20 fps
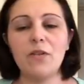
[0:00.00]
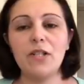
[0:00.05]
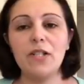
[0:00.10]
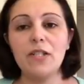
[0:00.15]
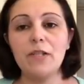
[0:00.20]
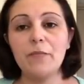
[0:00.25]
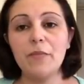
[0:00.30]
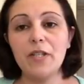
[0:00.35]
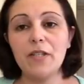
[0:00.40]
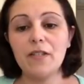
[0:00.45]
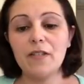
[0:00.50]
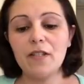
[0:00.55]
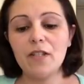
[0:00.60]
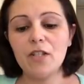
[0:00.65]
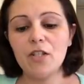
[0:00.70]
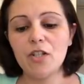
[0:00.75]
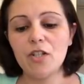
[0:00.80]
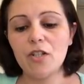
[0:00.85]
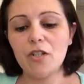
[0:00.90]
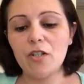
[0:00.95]
one is being
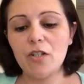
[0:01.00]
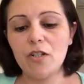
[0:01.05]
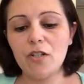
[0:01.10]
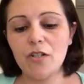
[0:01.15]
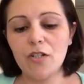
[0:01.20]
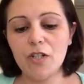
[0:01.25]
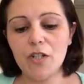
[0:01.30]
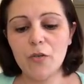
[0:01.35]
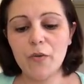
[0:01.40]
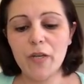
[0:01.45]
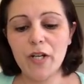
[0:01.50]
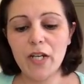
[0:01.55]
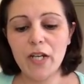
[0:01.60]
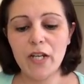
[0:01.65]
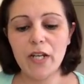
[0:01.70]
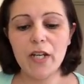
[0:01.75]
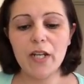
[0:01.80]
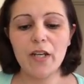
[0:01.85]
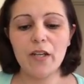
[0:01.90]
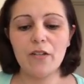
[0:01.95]
stitched on
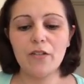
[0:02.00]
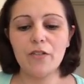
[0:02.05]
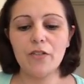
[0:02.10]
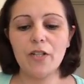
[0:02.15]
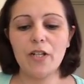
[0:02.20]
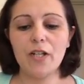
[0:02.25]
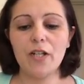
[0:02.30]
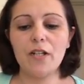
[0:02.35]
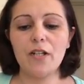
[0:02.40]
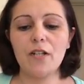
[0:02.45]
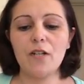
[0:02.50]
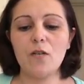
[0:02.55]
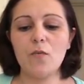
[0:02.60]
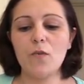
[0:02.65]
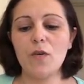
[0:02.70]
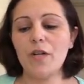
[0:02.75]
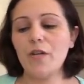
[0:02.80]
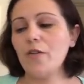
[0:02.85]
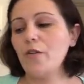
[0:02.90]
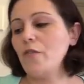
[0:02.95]
28 count Lugana
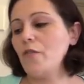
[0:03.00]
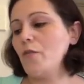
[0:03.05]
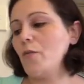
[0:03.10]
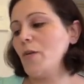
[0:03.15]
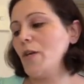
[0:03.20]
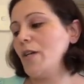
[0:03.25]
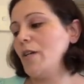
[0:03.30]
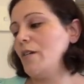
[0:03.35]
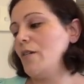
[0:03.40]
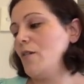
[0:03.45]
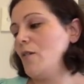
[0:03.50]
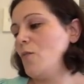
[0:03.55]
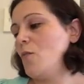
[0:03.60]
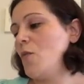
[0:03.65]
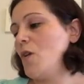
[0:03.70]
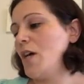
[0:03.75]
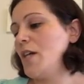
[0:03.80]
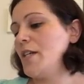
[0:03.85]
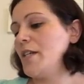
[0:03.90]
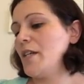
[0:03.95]
1/1 on
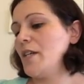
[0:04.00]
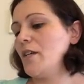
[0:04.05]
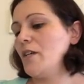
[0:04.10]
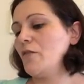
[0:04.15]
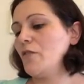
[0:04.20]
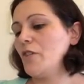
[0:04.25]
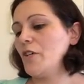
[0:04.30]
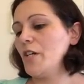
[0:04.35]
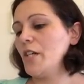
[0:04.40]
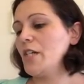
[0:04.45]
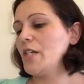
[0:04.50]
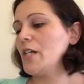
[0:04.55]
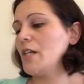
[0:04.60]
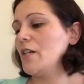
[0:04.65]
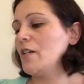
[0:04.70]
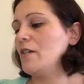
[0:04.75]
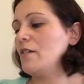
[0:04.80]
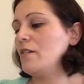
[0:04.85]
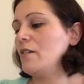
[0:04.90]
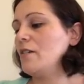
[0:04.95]
white. And I've already
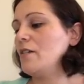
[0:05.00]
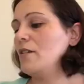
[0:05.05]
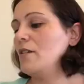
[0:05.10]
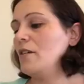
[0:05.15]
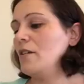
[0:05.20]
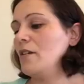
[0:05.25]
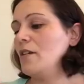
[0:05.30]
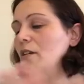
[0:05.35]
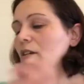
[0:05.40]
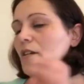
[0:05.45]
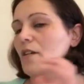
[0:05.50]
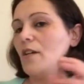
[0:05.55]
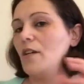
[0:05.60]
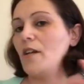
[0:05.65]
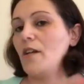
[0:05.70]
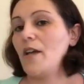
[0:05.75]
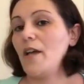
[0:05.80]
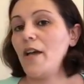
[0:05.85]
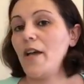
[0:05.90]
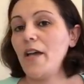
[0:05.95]
done
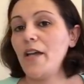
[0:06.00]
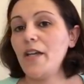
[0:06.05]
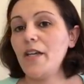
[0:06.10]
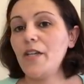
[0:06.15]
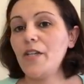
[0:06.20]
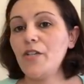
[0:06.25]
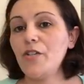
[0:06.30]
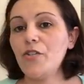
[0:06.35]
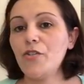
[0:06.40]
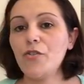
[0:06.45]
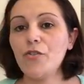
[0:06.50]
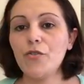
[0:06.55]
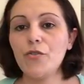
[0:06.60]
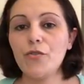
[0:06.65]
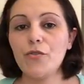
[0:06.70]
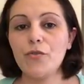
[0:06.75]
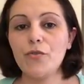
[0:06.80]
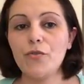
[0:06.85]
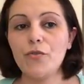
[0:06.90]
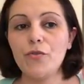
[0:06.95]
A
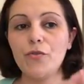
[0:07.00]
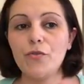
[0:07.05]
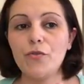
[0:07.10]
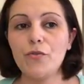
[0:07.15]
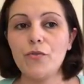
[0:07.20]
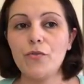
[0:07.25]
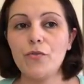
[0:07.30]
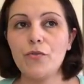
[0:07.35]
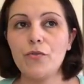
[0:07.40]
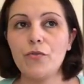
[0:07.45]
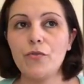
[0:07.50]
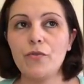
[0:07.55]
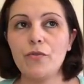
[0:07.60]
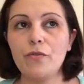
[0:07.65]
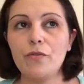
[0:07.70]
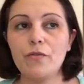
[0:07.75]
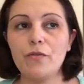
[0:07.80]
to